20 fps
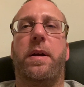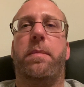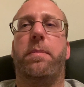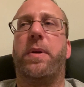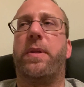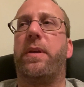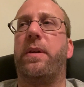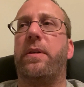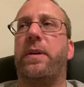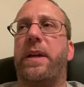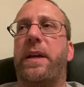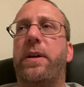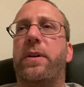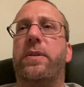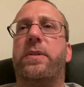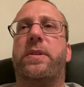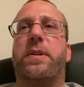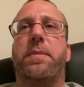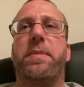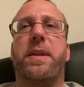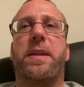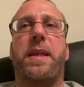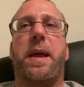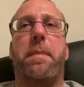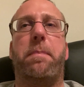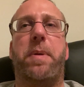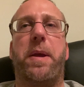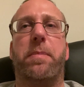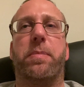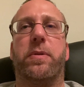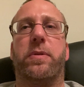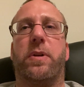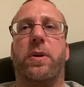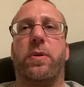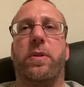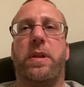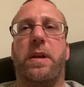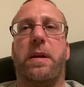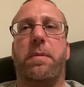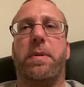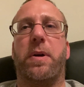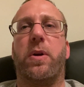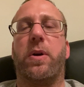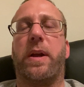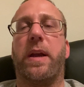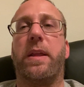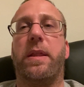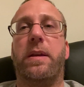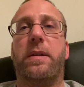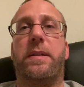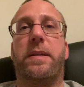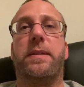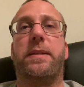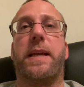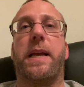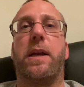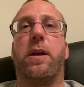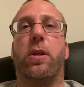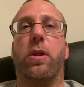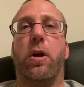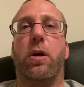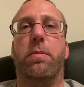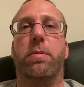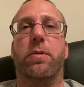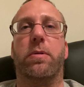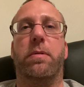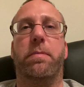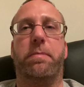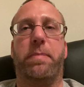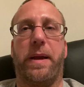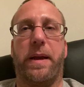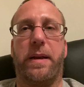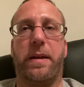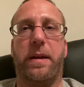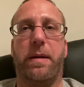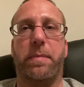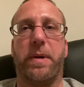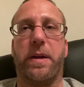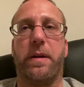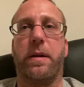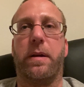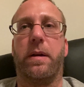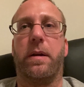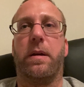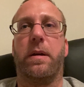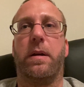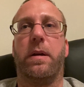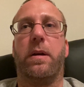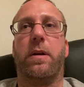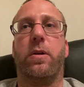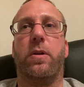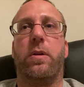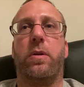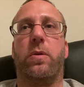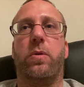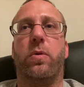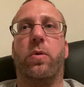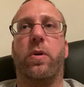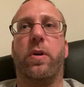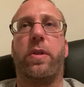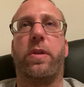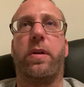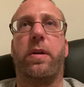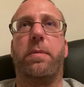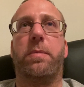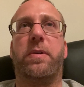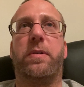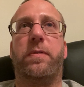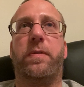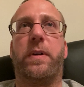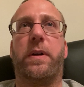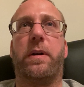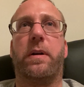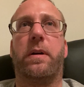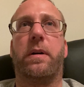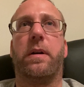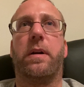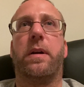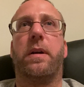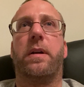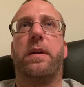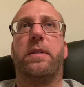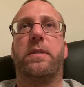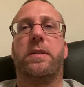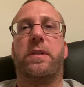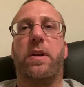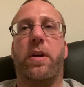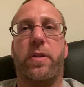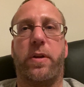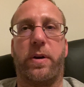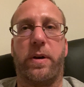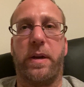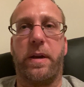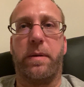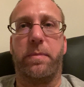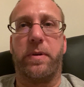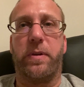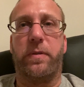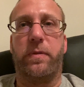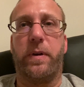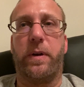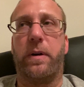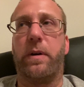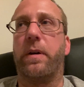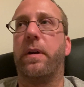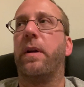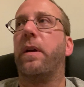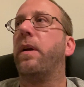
But here's something that people don't think about. Okay, this is a global pandemic. North Hemisphere, Southern Hemisphere.